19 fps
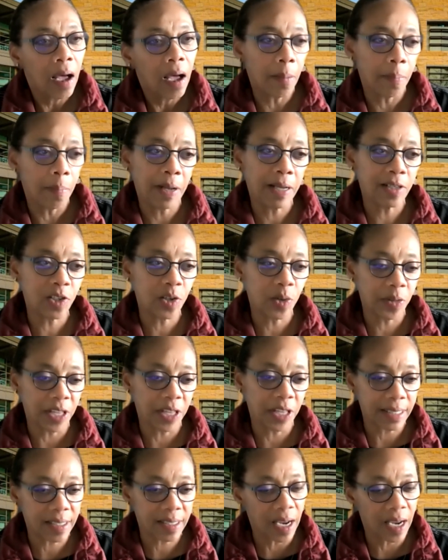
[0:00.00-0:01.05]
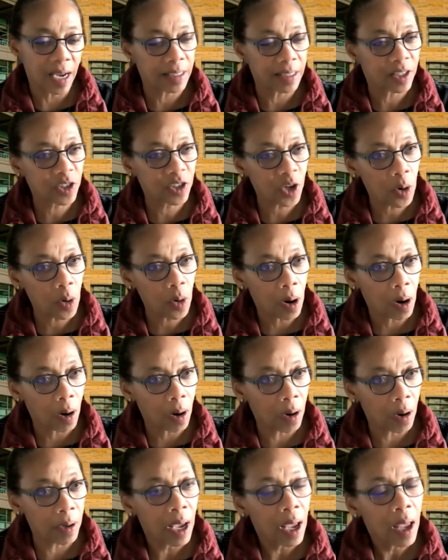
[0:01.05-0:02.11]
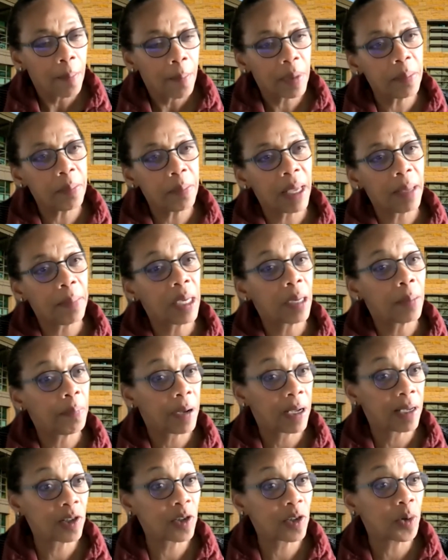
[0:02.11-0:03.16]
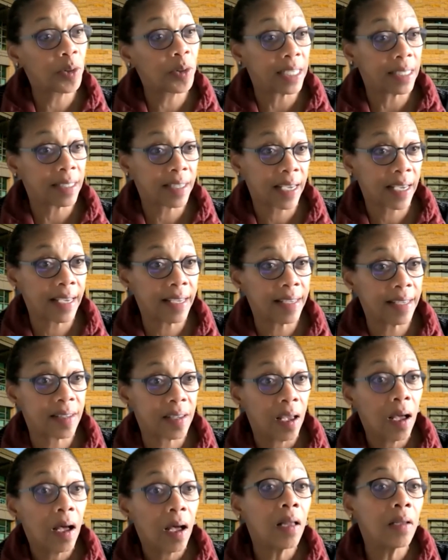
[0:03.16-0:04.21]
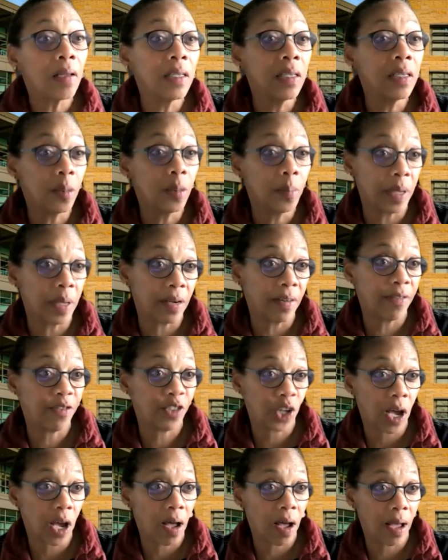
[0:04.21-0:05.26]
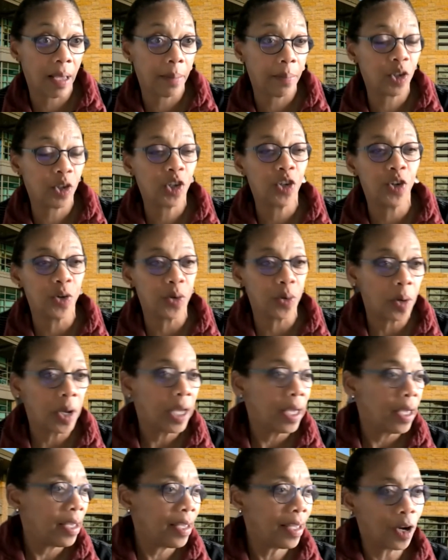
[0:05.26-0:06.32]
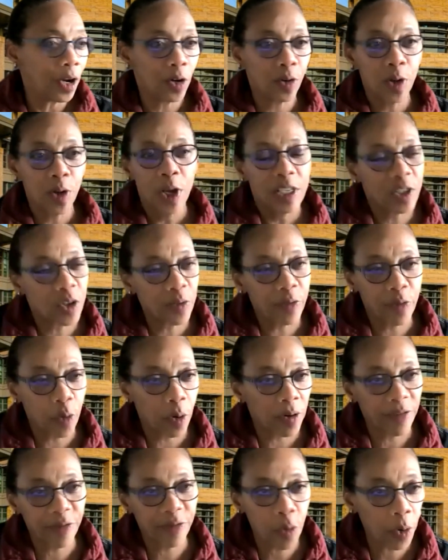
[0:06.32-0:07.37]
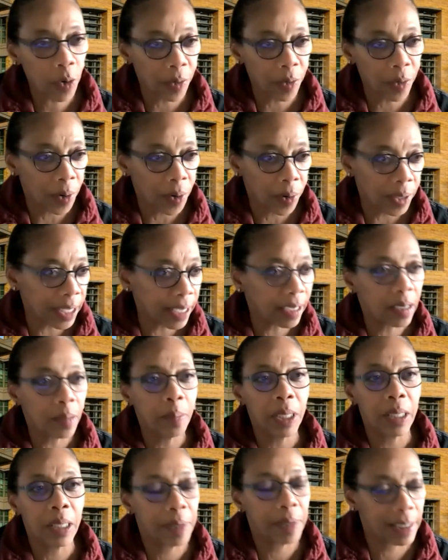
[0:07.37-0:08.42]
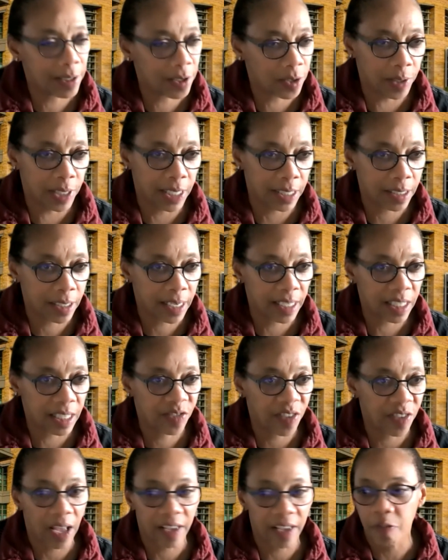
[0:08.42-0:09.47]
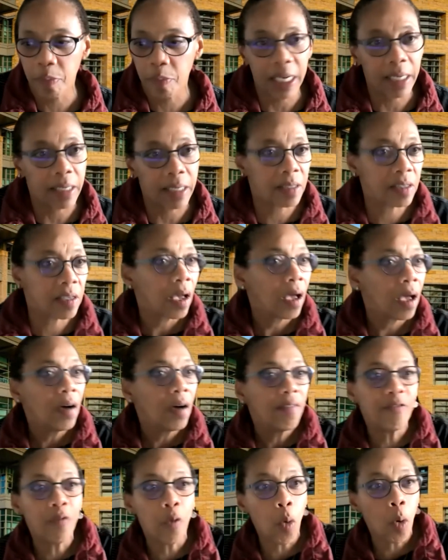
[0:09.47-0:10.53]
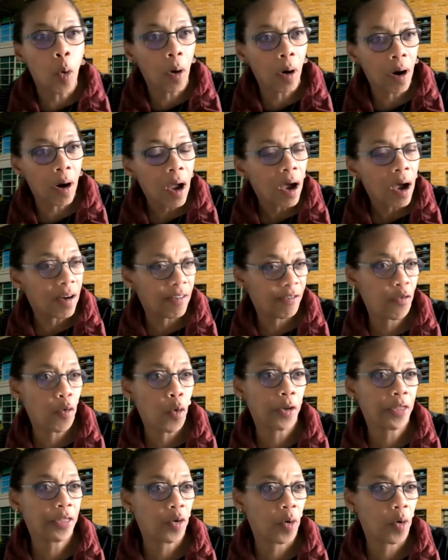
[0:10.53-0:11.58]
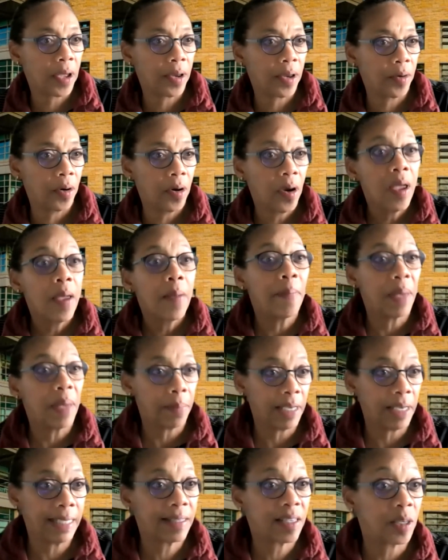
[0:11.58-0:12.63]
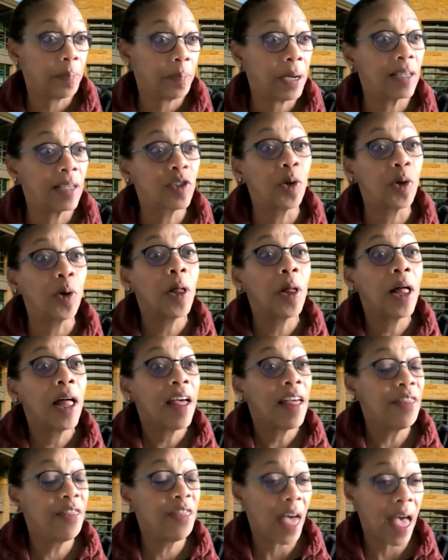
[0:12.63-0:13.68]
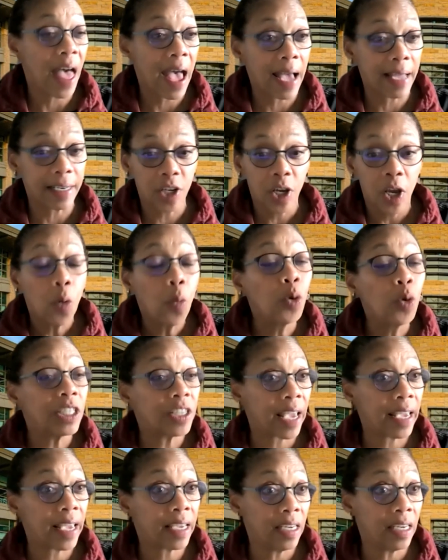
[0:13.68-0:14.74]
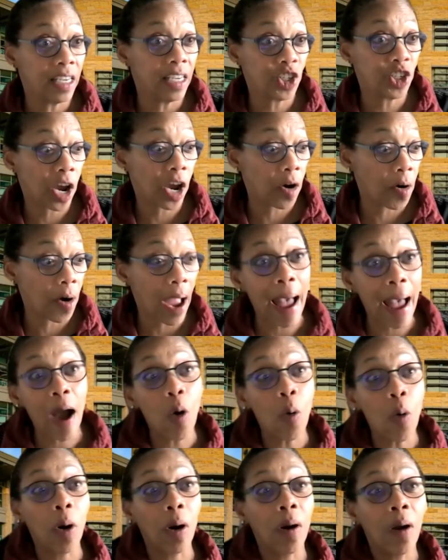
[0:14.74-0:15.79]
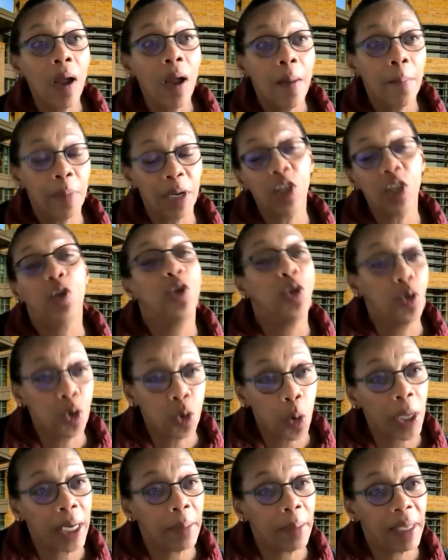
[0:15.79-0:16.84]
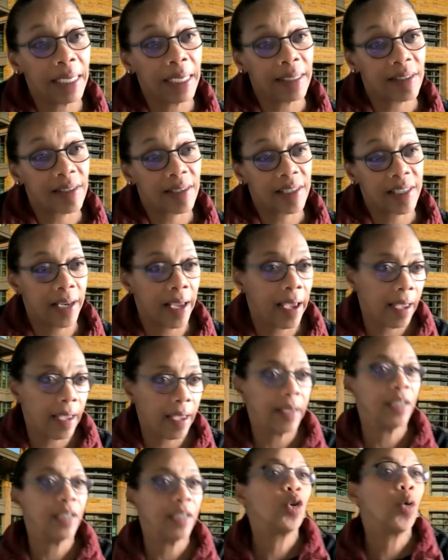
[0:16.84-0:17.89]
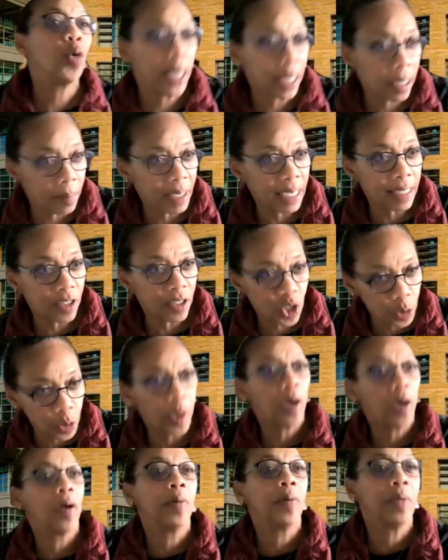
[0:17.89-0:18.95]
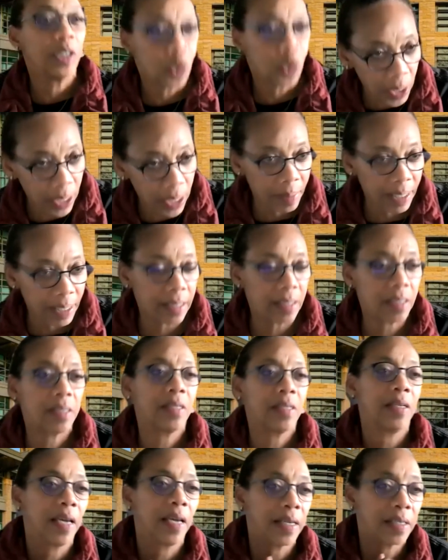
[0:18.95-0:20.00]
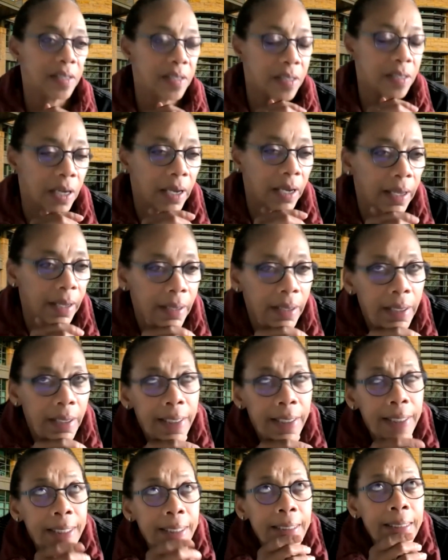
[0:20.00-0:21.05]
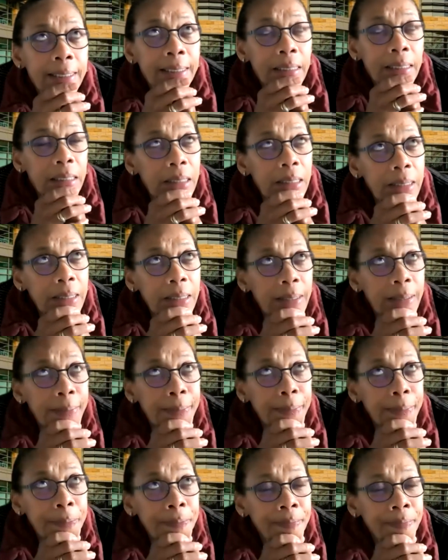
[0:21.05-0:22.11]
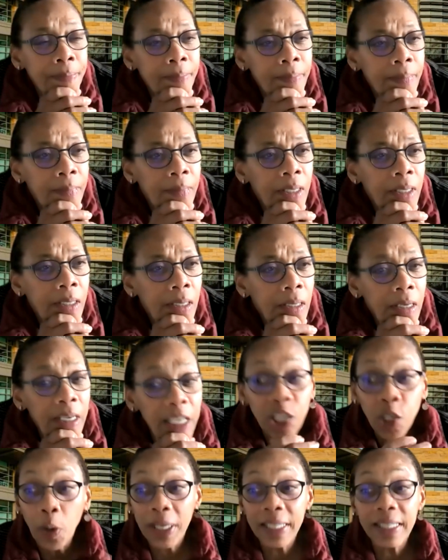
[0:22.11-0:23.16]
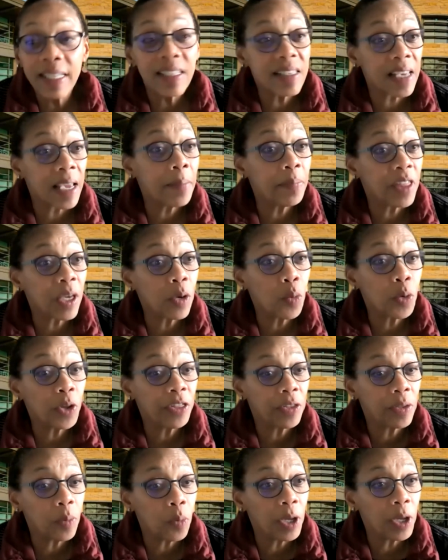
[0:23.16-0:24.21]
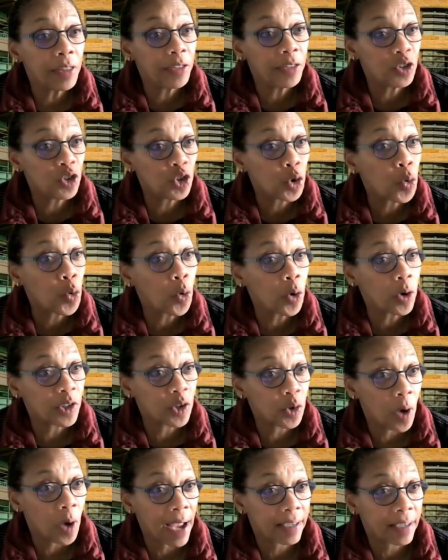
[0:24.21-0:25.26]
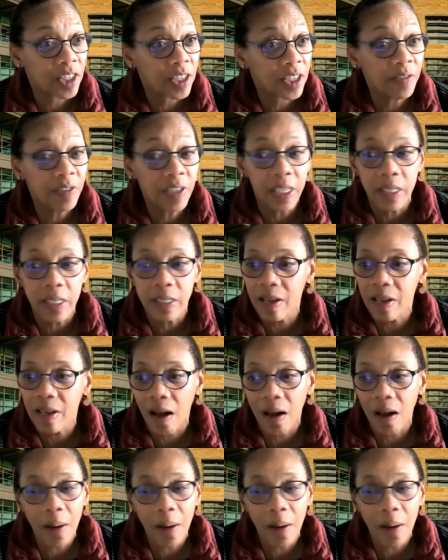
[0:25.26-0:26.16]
a puzzle that's not so hard, but maybe a puzzle that takes a little bit of time to do, So for a 4-year-old, it could be a puzzle that takes 5 minutes. For a 4th grader, maybe it's a puzzle that would take an entire hour, but you do 20 minutes today and 20 minutes tomorrow and 20 minutes the next day. And the same thing with chores or activities.